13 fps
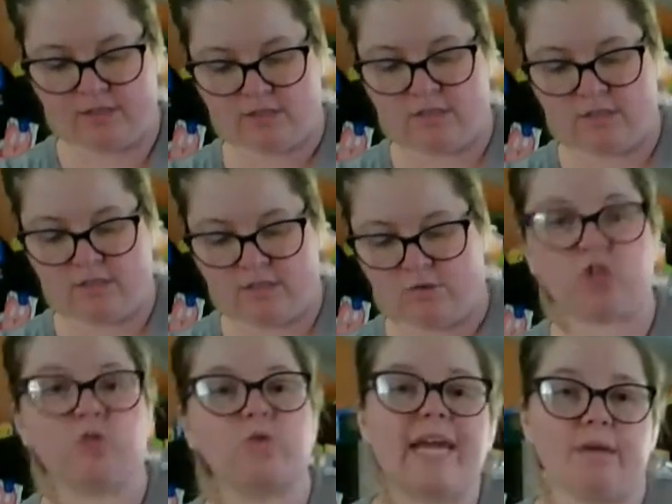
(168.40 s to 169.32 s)
or
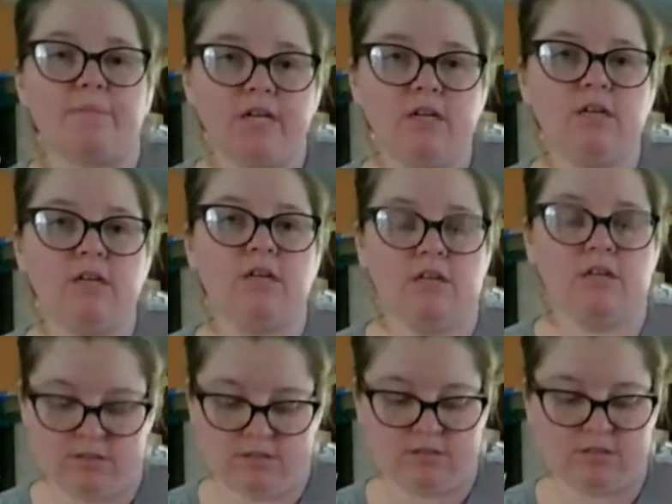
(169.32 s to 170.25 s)
cream
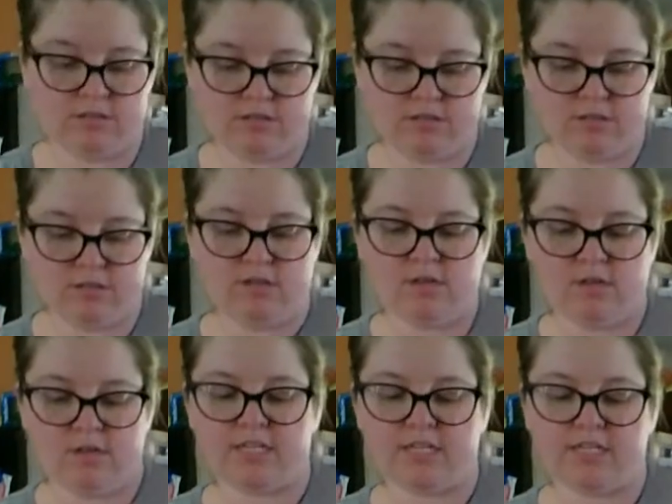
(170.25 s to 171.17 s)

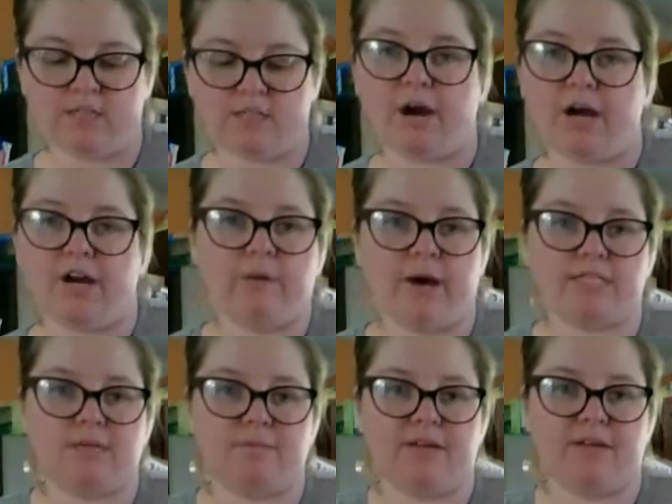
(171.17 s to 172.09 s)
this butter. We want
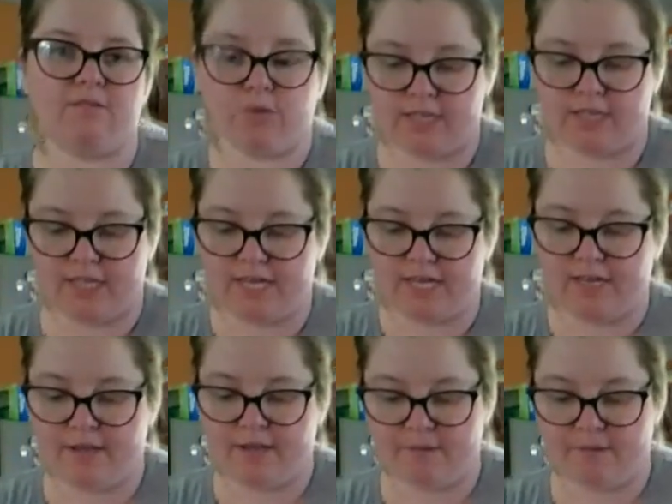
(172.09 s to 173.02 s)
it to be
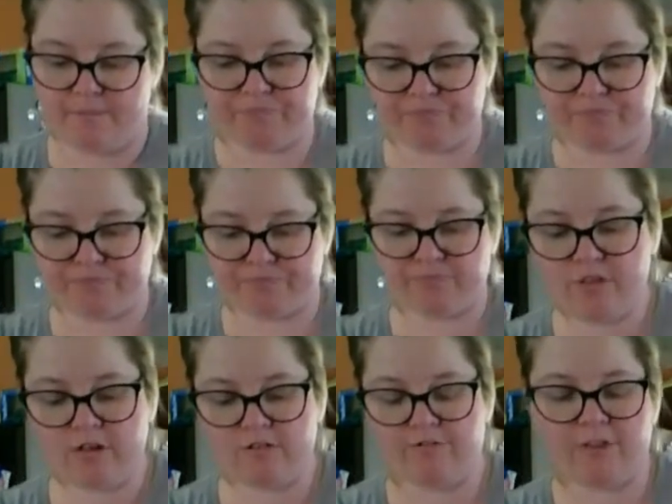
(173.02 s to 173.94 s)
really
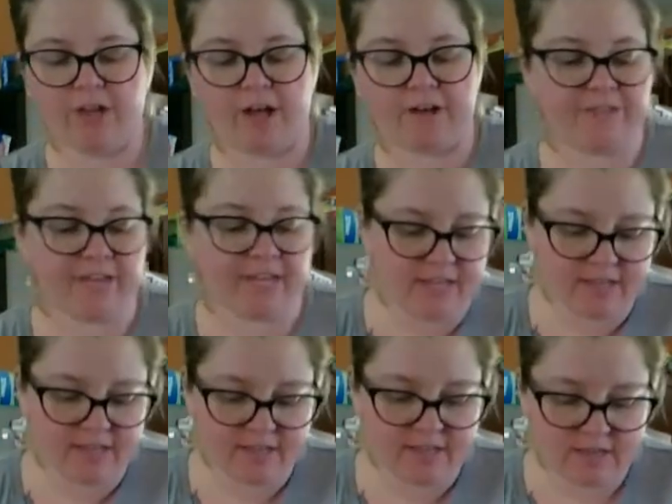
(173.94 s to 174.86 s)
fluffy
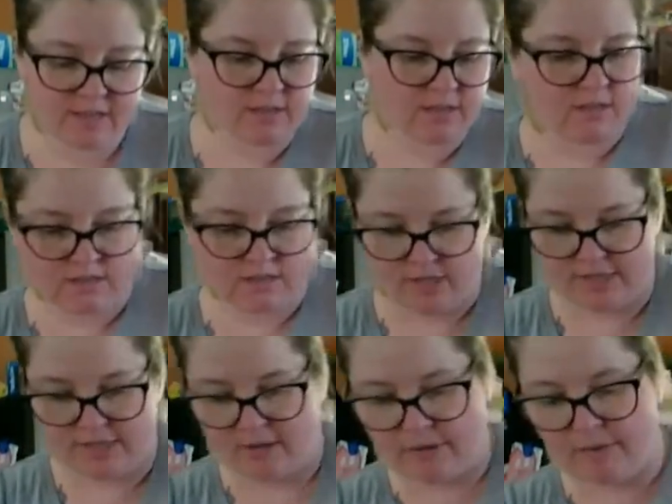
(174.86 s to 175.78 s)

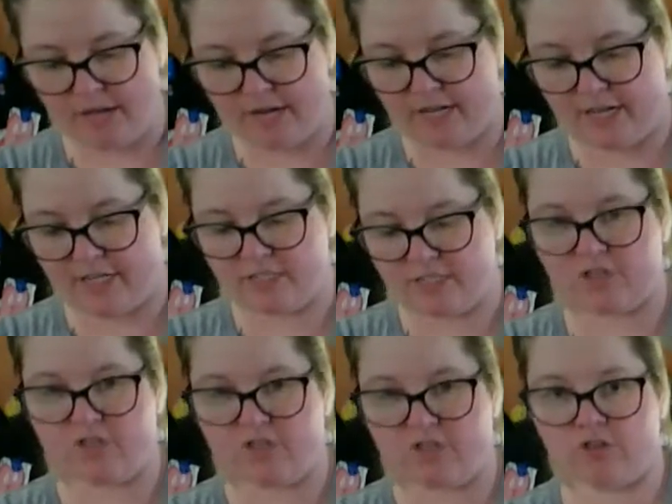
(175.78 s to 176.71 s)
and that we want it
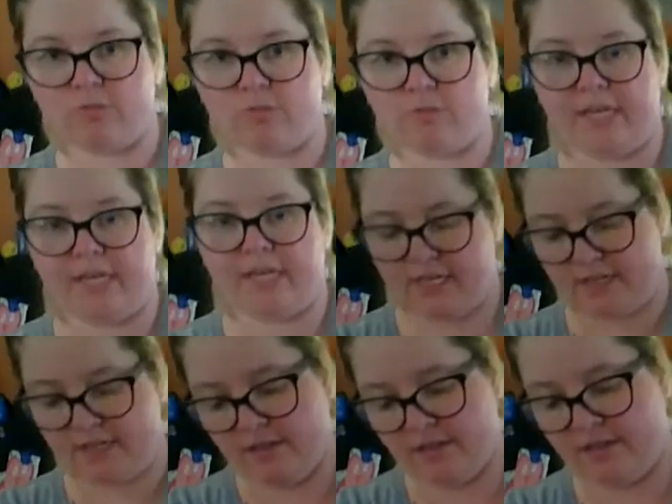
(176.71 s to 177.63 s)
to be
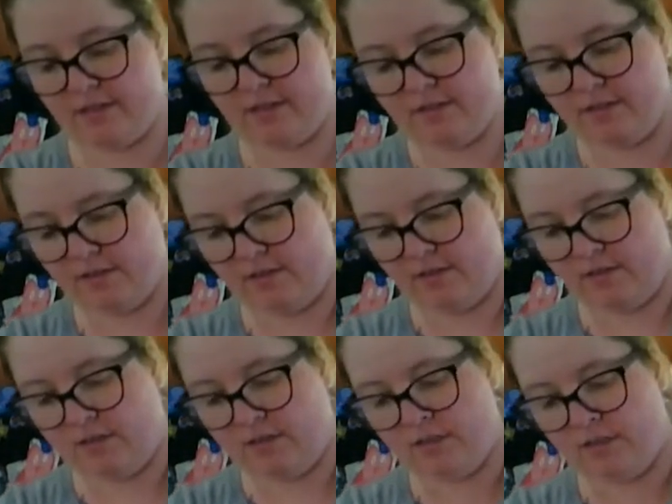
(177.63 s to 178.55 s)

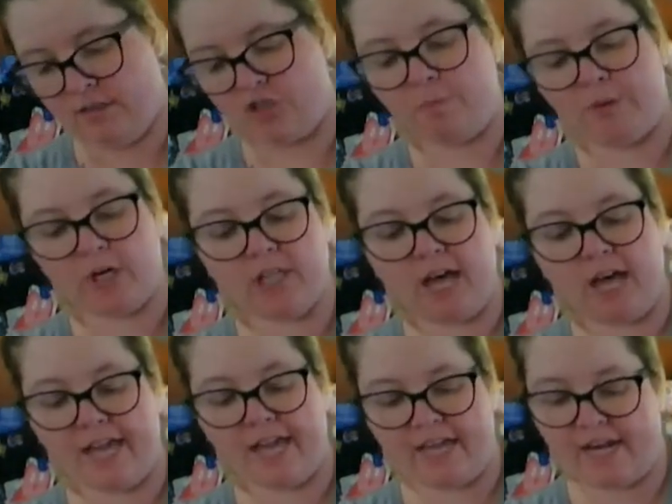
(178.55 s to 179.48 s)
super light and
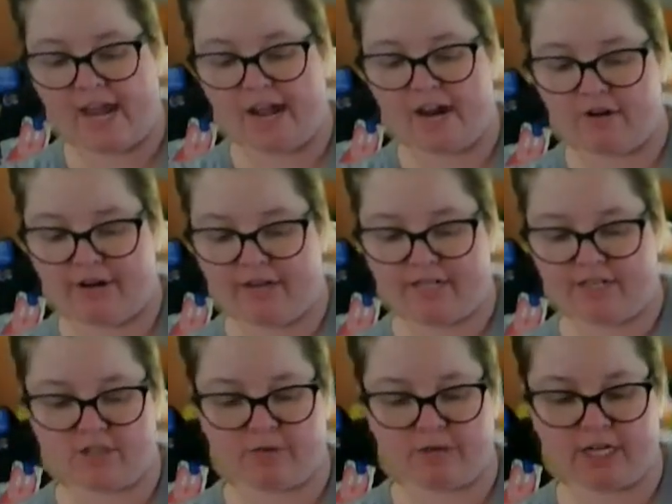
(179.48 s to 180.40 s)
airy. So we're going to do
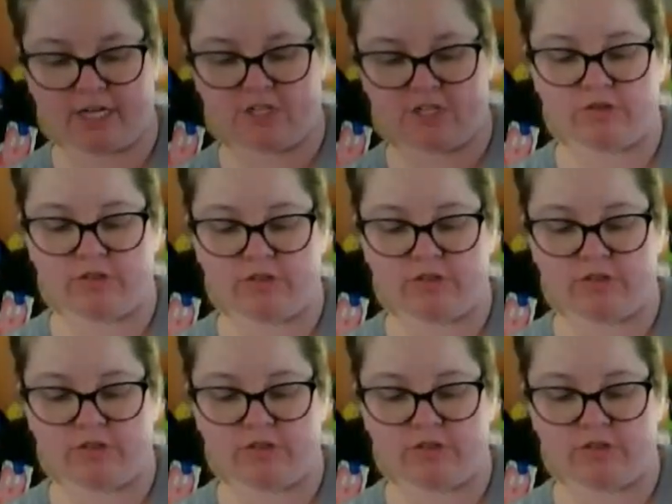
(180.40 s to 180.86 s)
this for 5